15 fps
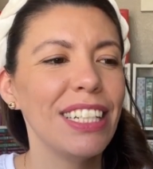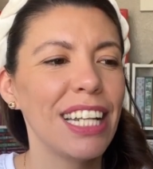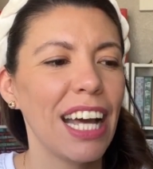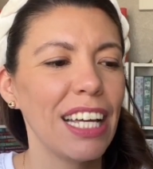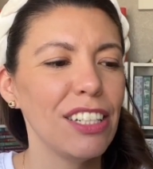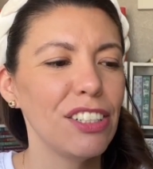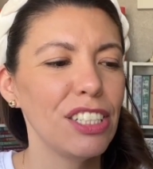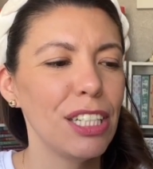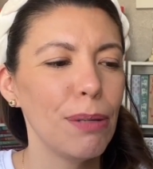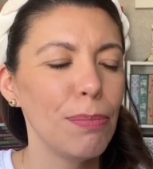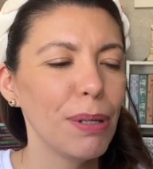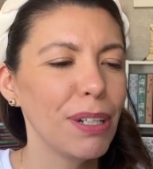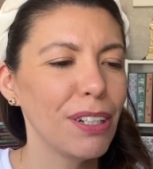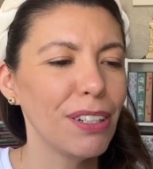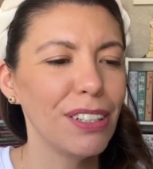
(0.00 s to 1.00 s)
not your
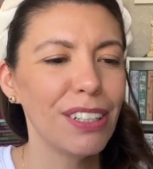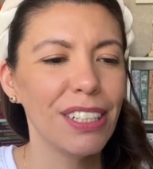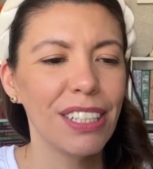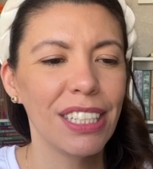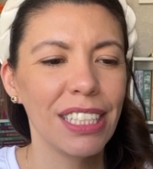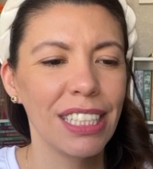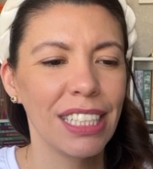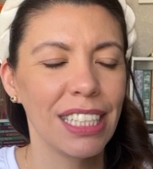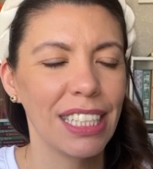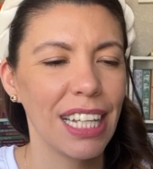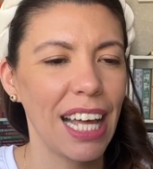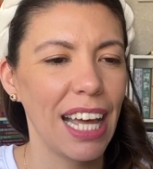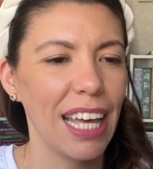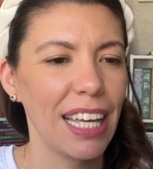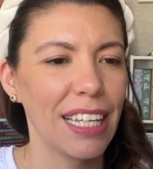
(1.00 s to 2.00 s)
typical
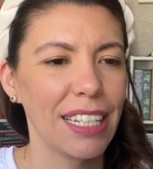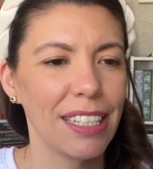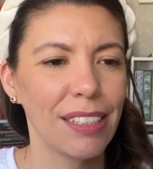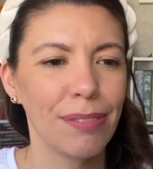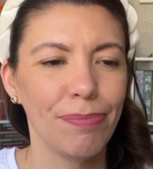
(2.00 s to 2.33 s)
like